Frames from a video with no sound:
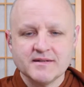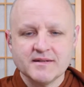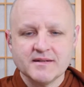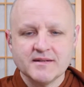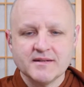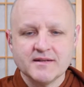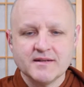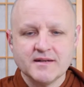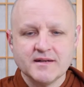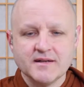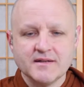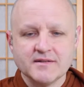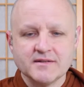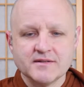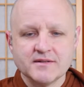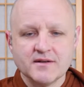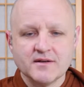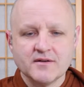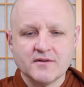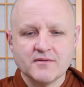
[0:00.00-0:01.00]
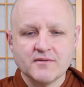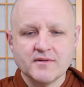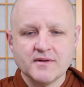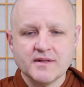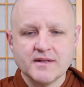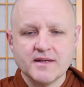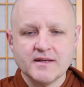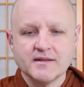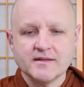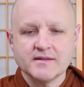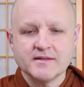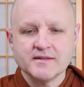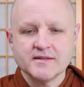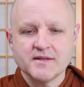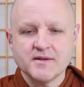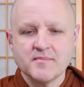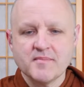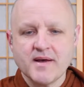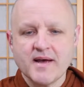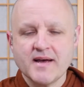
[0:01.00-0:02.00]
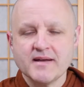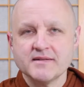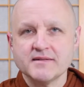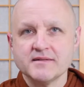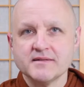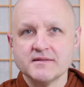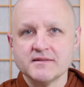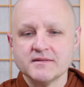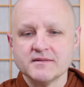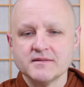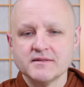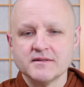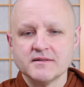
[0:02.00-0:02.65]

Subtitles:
and nights are relentlessly passing.